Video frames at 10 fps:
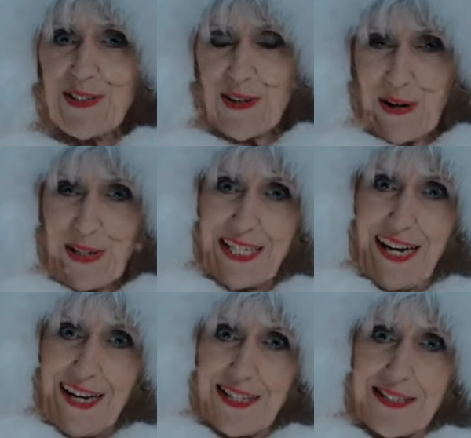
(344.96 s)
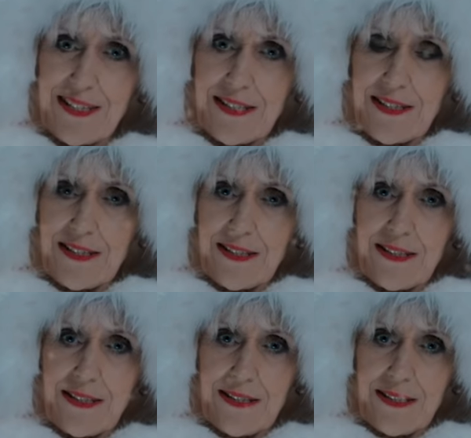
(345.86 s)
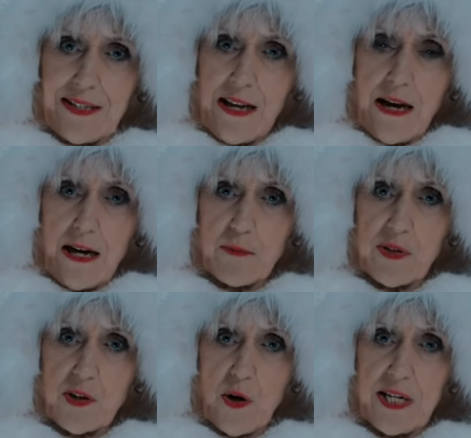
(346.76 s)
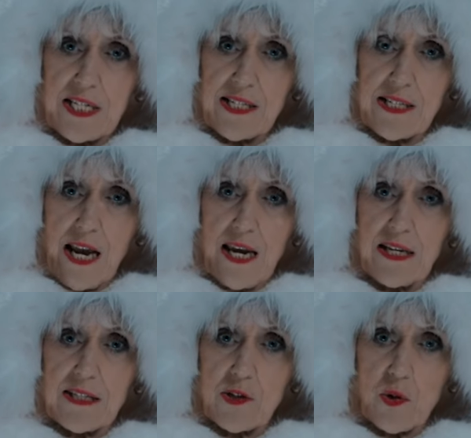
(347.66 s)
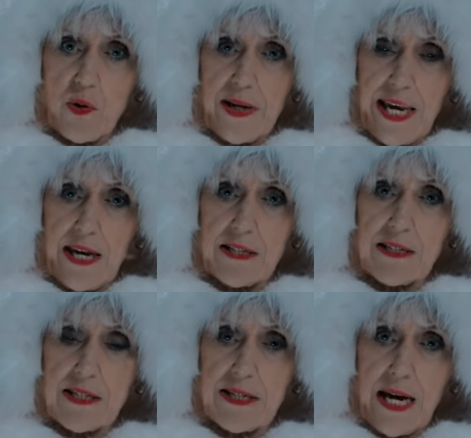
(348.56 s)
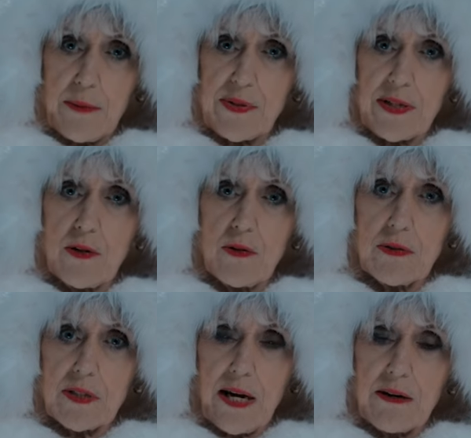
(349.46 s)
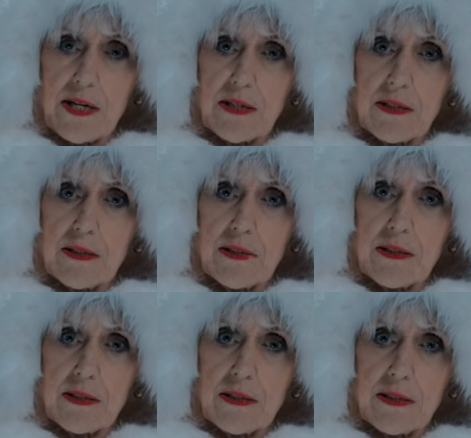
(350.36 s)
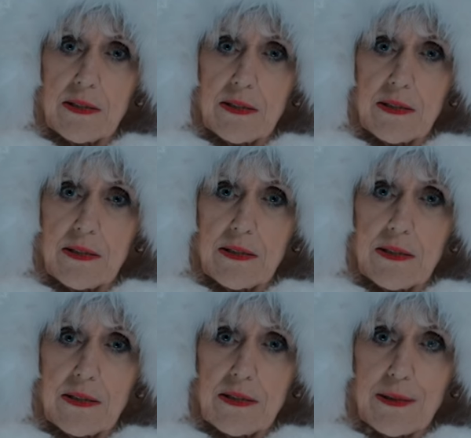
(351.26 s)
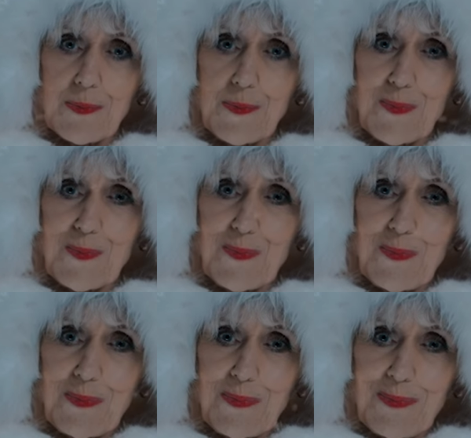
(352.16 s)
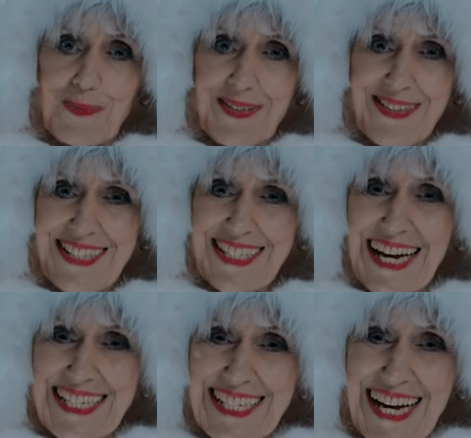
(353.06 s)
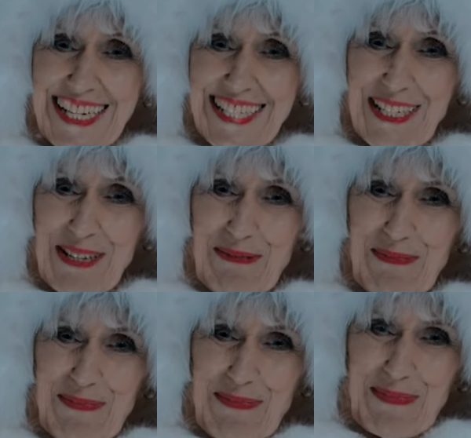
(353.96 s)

And then she tells us that... I'm sorry to say his story ends in absolute terror. Another universal, all-time shattering